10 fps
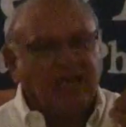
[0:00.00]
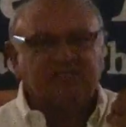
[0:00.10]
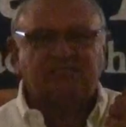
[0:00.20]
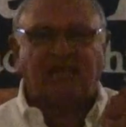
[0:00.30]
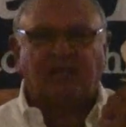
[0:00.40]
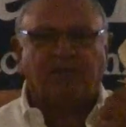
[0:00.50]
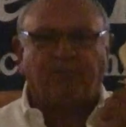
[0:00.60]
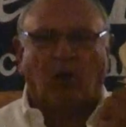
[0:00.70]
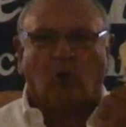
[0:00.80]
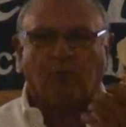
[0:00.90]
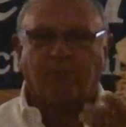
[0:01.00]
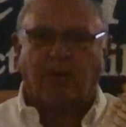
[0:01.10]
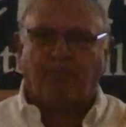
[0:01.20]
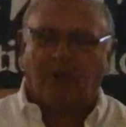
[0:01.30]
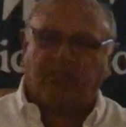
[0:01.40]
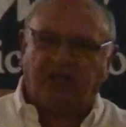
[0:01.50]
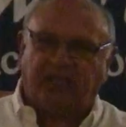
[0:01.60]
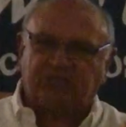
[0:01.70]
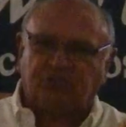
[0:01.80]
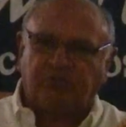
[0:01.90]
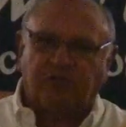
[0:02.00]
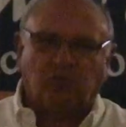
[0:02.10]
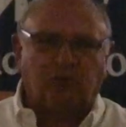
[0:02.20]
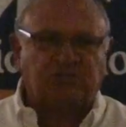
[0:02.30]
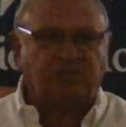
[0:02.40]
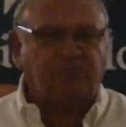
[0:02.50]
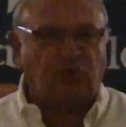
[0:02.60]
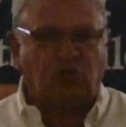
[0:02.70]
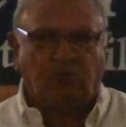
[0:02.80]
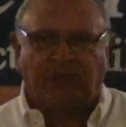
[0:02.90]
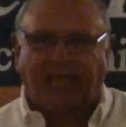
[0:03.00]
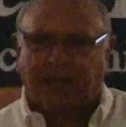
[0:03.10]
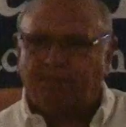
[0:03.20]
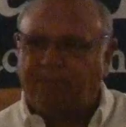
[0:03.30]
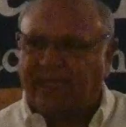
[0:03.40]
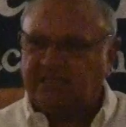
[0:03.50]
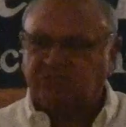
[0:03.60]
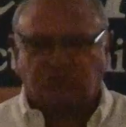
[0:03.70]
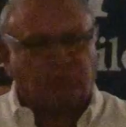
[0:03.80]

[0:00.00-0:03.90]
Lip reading: solid bone. But Mother Nature in her wisdom knew that we had to bend,